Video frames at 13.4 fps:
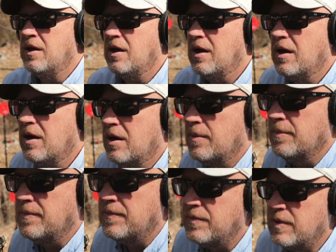
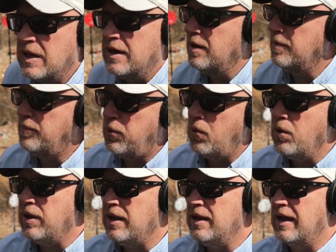that an
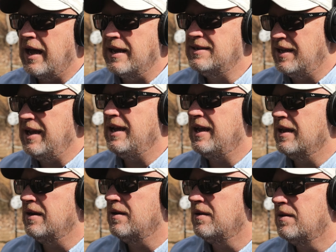employee had
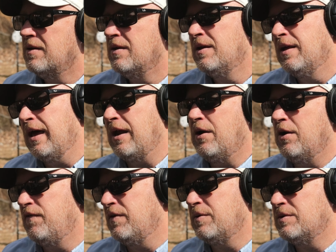taken. I don't know
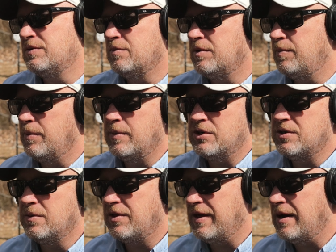if it was with
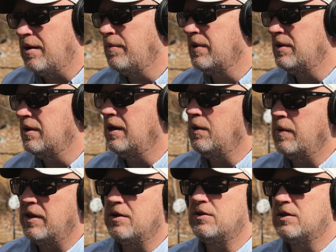permission or without, but
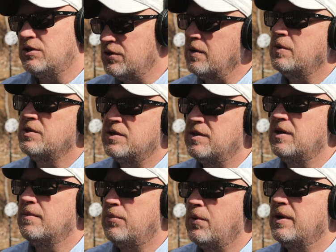anyway, the truck was at the
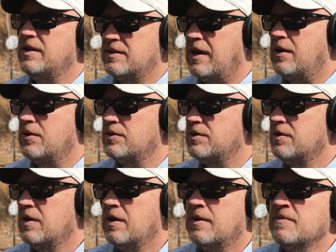employee's house.
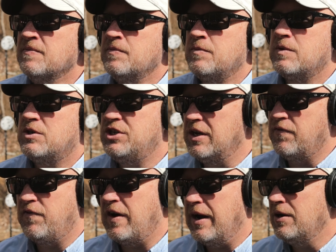She
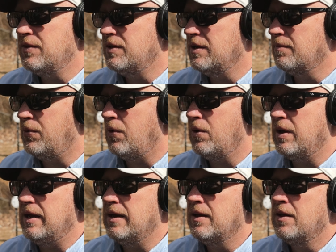had fired the
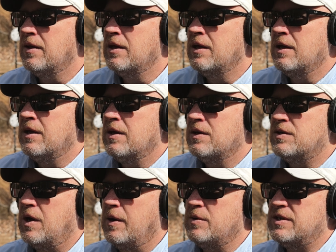employee,
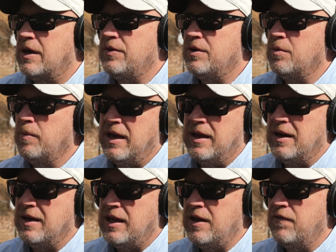so I was out there making
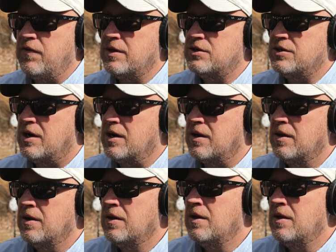a key for the truck.